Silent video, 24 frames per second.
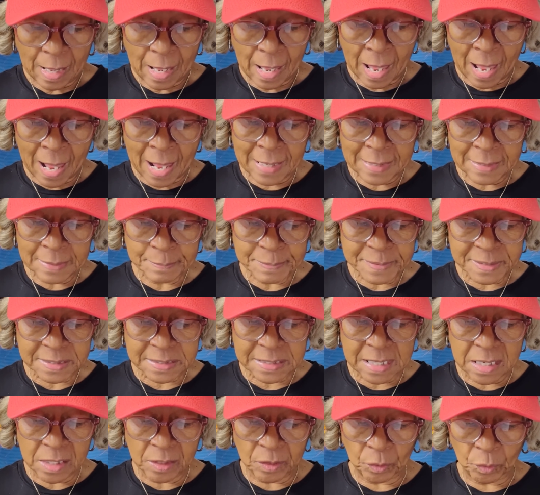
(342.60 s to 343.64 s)
I am
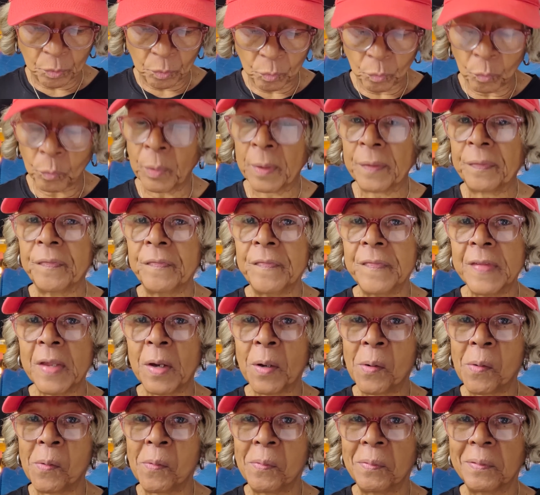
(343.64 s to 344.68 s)
single with
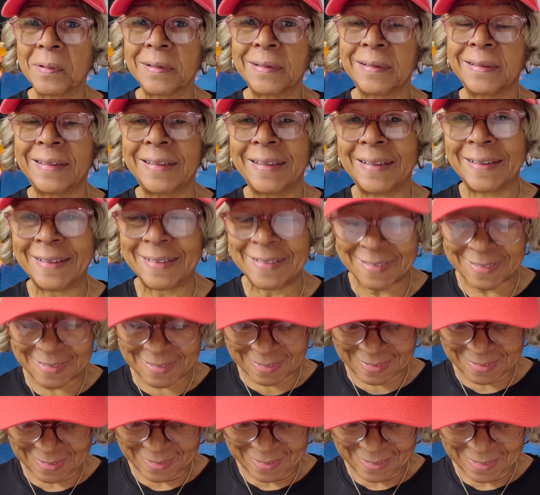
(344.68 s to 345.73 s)
no
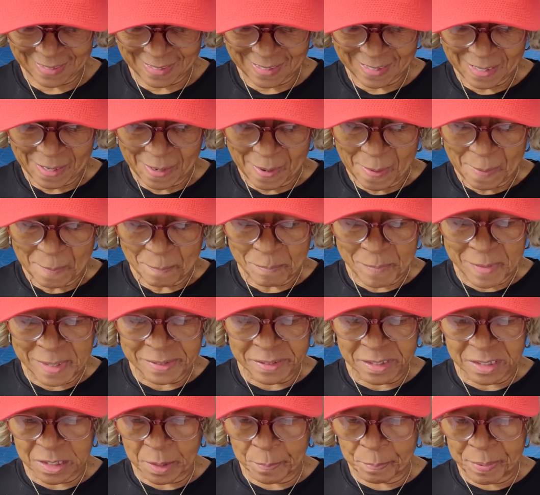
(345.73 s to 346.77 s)
kids.
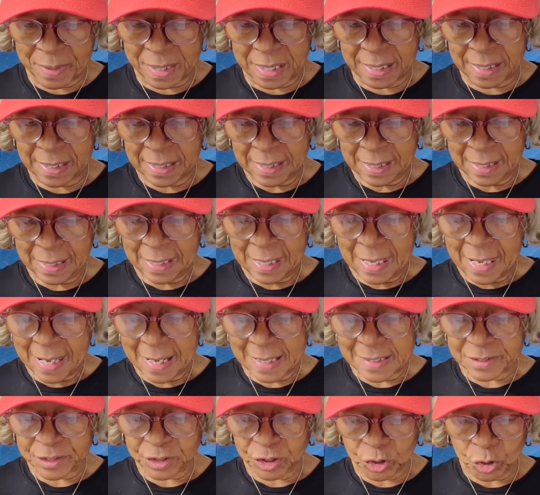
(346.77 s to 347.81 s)
Mr. B
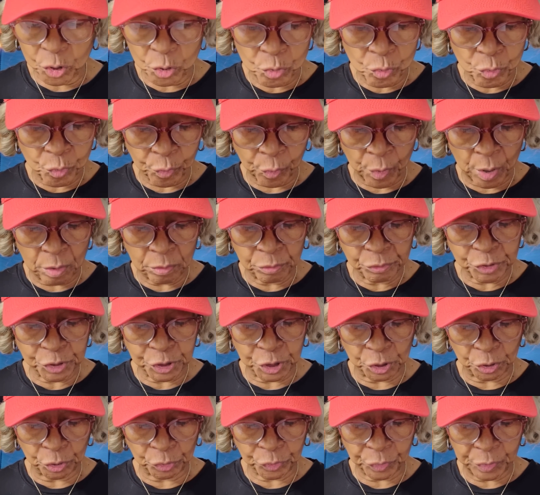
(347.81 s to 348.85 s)
has 2 grown
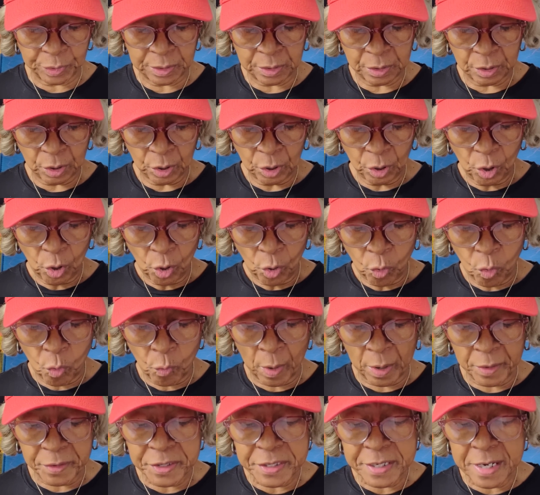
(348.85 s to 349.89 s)
children who
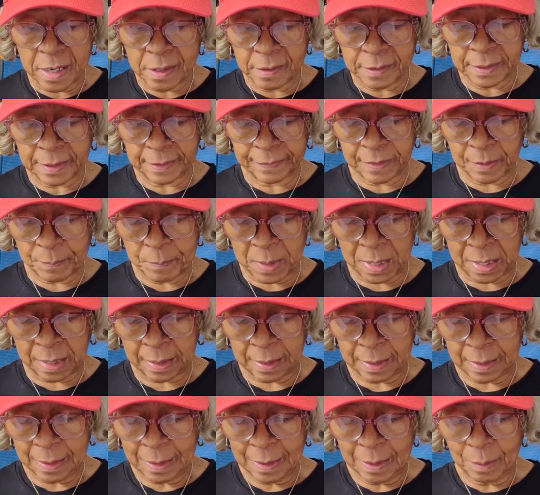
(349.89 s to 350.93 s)
are younger than me,
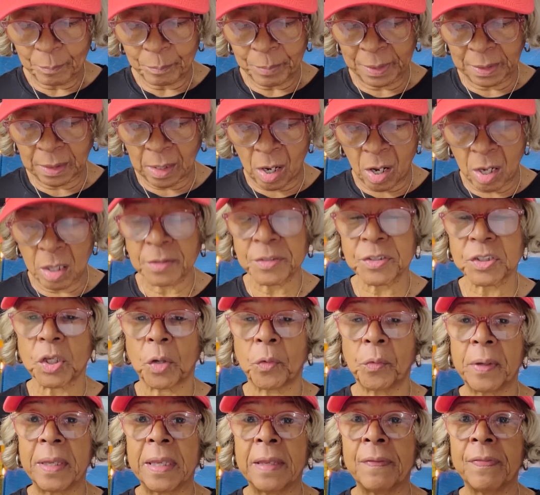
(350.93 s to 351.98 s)
but
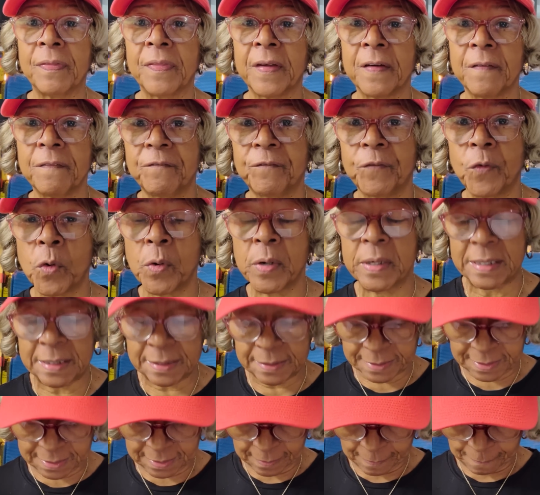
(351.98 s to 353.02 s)
also in their
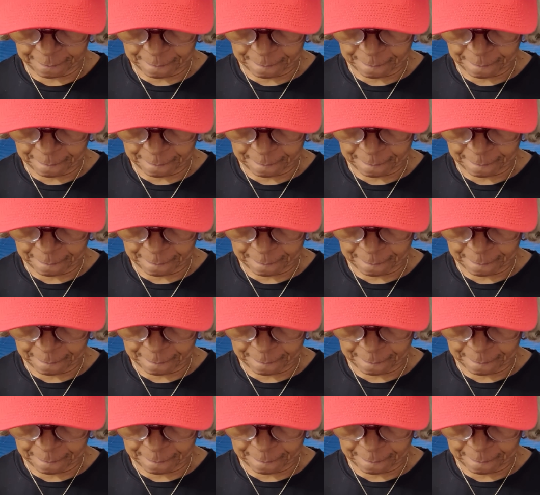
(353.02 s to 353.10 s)
40s.